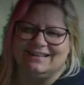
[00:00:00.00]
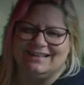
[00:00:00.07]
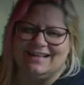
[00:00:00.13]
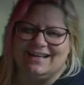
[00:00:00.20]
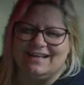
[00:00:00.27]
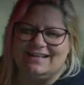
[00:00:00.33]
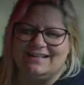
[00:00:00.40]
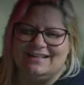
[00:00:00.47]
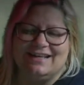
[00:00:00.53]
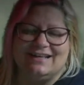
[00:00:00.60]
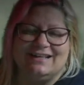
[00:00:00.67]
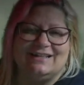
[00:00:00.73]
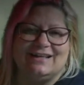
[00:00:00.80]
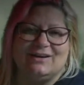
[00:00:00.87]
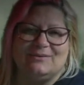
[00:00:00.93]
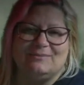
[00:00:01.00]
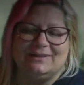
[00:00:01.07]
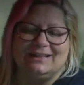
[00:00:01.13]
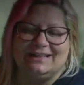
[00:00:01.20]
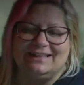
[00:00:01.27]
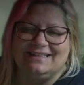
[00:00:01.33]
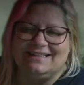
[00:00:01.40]
She had to take her
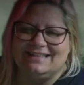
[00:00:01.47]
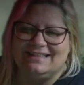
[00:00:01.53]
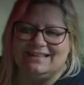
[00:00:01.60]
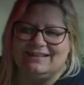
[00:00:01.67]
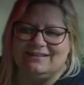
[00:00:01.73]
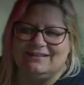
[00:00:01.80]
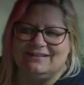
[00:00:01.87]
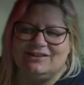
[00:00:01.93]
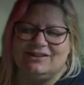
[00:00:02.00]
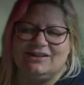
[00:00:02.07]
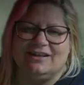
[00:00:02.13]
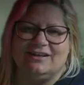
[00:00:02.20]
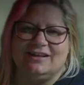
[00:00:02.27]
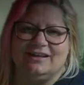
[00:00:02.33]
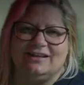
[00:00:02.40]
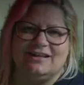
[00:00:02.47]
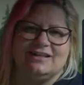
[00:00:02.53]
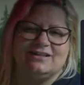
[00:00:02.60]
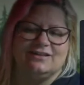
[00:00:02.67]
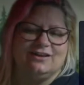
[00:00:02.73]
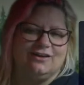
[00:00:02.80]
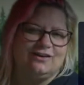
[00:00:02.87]
blinds down. She had like these
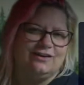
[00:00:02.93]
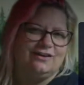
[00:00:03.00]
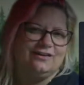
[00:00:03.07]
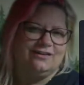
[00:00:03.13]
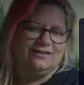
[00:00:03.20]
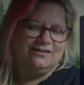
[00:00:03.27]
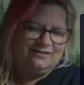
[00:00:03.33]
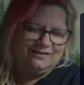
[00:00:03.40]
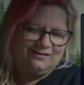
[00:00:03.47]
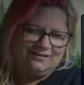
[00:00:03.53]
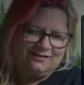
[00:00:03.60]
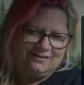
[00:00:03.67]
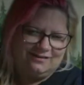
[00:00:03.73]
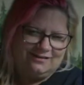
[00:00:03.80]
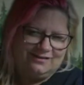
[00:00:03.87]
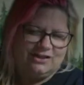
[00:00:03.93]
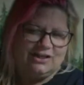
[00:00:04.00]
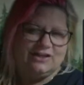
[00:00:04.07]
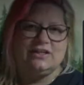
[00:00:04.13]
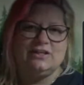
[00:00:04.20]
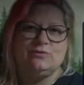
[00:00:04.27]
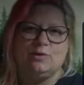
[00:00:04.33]
long. She had
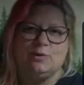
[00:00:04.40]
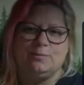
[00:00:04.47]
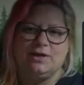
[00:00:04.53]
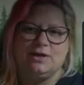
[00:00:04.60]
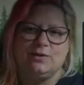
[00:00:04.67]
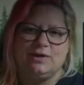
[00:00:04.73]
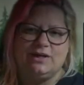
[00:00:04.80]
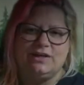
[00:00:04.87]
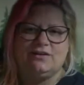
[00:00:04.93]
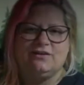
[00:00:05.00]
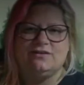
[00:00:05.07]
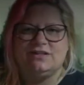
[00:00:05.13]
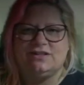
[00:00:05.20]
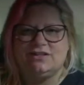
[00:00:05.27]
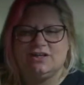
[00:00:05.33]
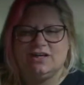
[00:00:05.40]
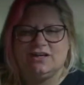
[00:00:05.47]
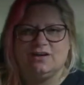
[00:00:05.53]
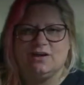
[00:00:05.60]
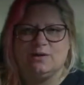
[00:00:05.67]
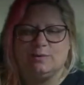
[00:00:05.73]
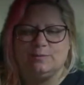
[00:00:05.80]
these real big windows, and she had a
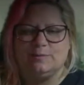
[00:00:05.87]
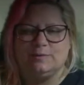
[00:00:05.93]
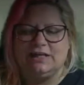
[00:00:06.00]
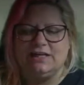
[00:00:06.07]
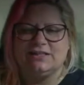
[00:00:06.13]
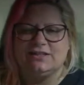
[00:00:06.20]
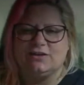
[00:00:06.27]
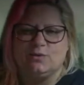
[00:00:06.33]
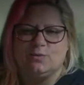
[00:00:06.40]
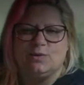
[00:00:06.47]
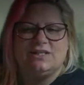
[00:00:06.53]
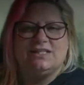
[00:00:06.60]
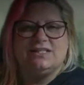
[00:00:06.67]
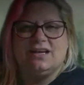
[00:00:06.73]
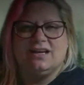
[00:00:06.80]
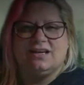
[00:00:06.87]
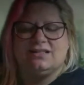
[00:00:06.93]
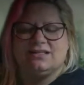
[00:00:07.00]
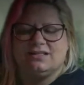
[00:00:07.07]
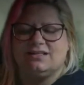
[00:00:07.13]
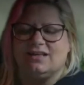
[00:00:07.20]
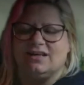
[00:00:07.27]
couple of blinds on the one side because the
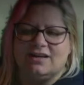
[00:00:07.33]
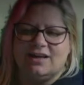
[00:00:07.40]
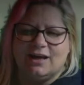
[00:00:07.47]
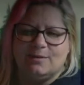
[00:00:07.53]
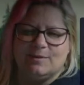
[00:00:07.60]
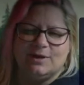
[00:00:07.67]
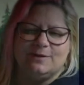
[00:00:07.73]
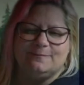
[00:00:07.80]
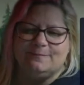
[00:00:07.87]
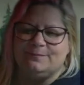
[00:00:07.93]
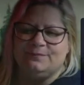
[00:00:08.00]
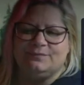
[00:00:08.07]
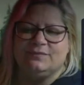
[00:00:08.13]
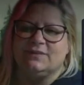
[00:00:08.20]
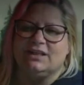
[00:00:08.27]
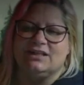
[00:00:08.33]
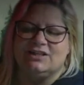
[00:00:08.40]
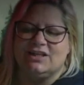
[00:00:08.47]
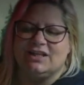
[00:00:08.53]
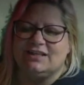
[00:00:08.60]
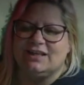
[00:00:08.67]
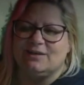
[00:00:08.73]
sun came in. She had
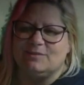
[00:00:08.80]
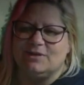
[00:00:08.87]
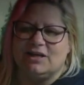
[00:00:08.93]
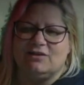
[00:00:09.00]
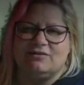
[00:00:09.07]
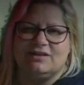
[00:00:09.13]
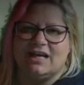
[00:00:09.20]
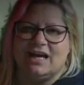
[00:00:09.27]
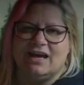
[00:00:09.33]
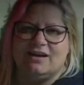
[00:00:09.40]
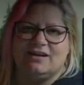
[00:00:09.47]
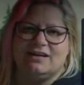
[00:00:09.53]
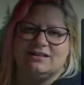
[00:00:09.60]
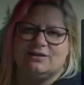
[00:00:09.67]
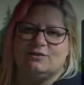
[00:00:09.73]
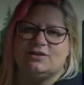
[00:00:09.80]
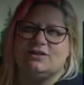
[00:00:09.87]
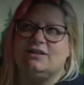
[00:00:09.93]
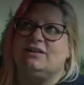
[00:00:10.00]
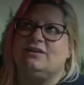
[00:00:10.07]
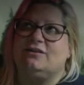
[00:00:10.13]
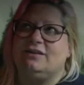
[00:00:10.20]
to take them down, cat, because there was
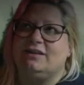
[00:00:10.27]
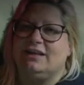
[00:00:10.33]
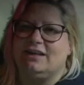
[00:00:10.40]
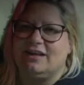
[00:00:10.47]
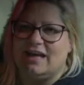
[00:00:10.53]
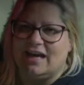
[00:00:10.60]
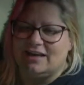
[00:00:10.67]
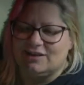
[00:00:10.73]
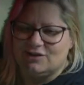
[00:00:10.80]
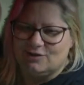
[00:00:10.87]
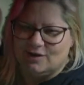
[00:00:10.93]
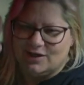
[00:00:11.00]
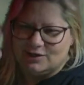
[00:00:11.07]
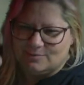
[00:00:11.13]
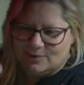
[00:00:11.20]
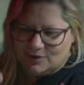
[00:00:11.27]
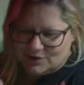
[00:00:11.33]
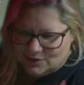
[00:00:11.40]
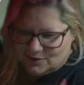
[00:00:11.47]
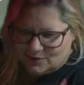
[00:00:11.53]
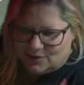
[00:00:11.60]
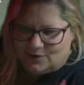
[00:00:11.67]
literally cat scratch marks
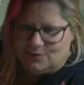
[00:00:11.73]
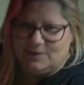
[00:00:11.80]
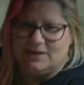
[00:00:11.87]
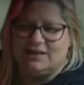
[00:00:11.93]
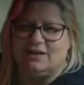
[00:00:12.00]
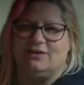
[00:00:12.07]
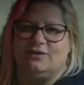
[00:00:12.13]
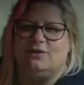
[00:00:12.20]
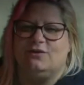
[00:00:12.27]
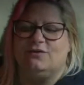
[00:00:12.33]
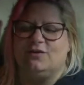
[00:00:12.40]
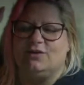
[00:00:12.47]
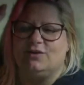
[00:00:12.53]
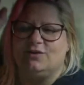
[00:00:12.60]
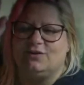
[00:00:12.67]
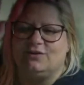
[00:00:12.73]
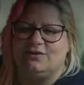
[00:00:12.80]
going all the way down. They were vertical.